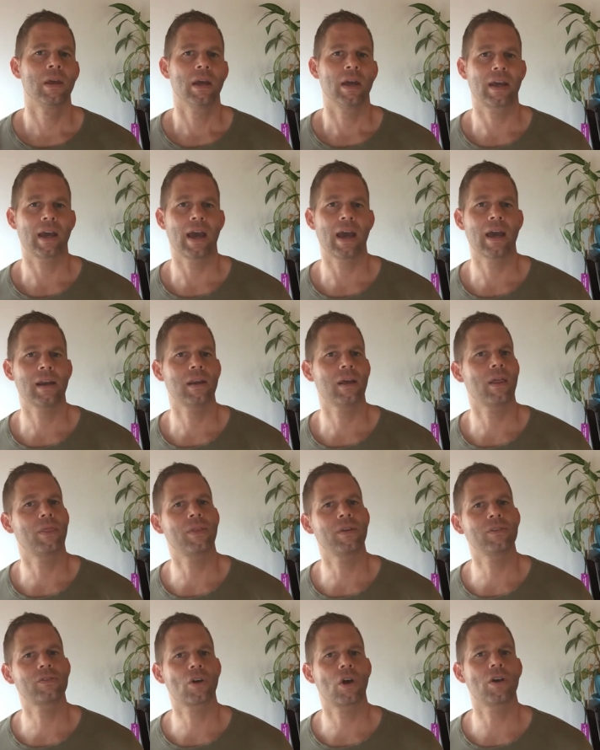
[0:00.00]
Again,
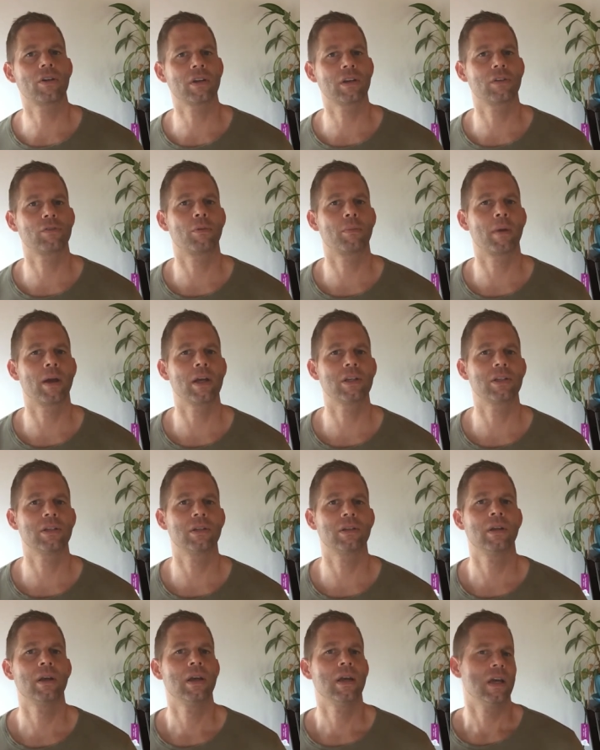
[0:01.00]
this contact
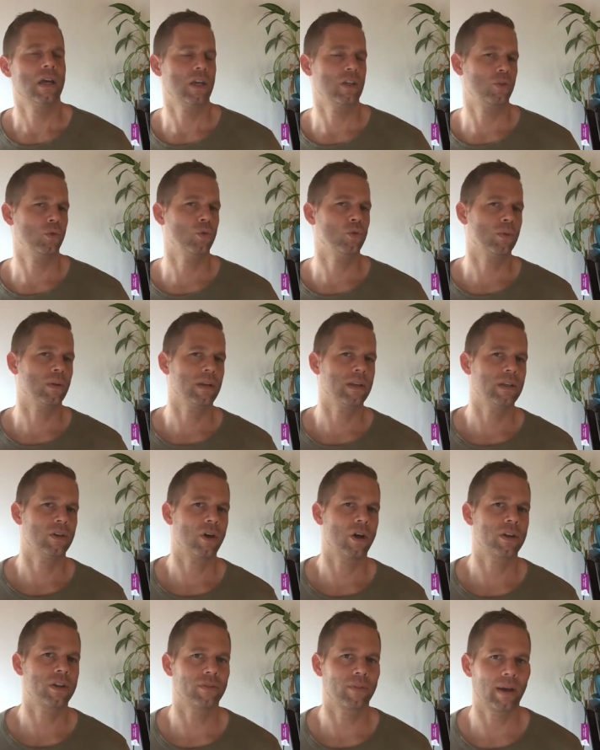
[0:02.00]
information is usually
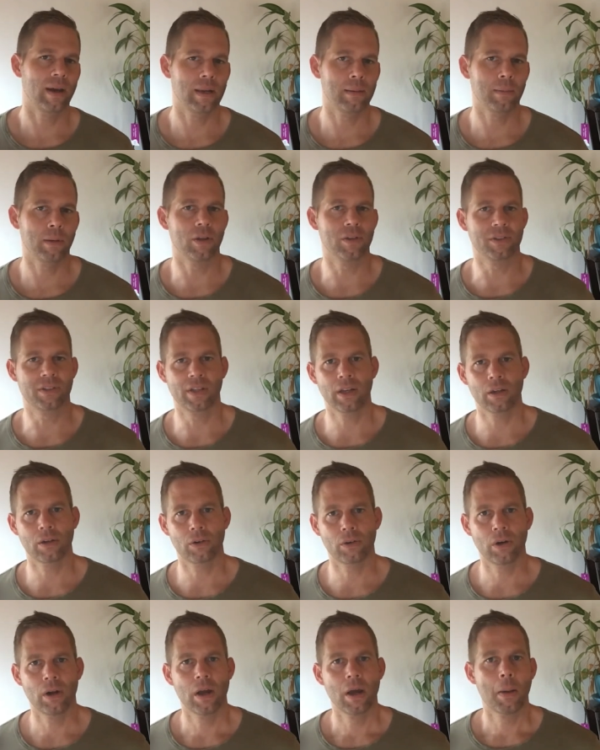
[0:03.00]
not available on
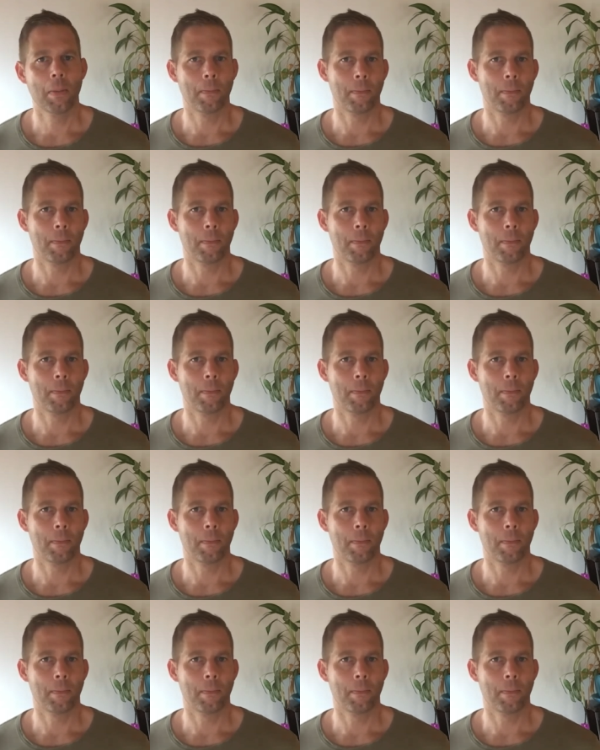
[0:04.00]
Zillow,